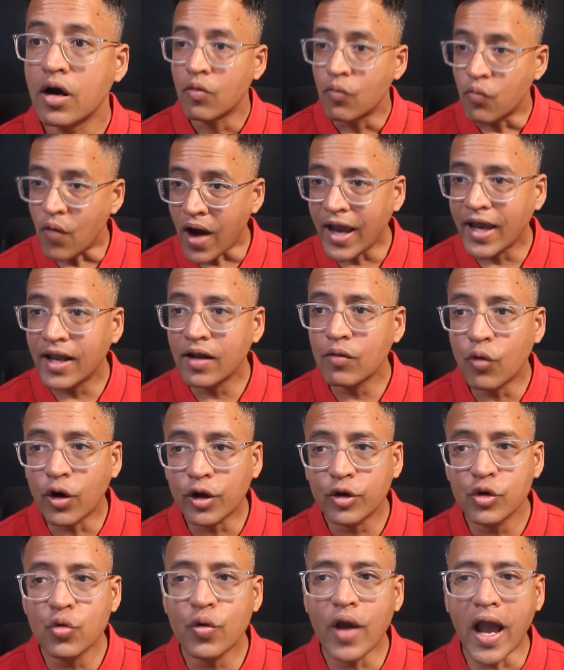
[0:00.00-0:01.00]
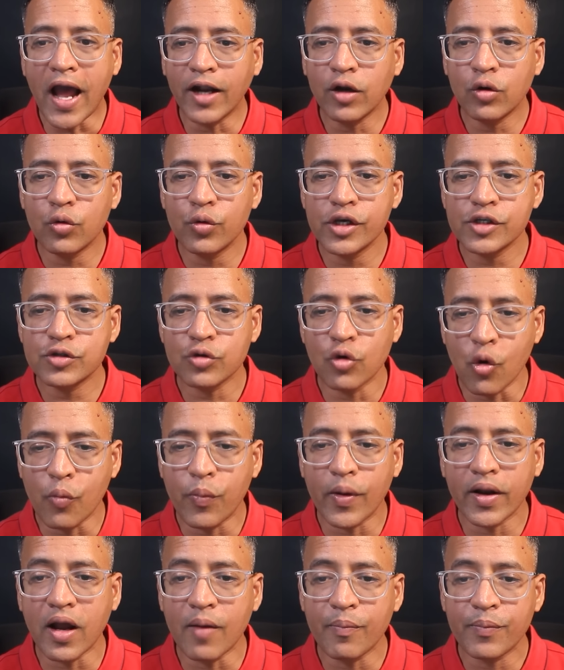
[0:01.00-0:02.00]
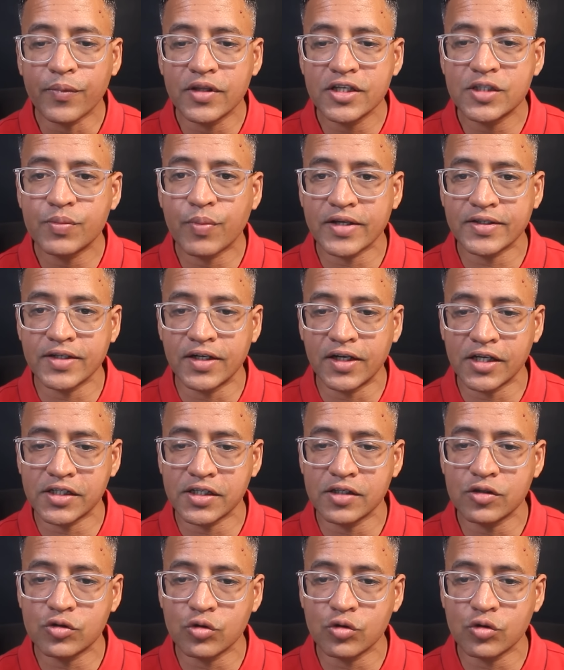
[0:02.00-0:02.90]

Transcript: While what you can do is open up this presentation.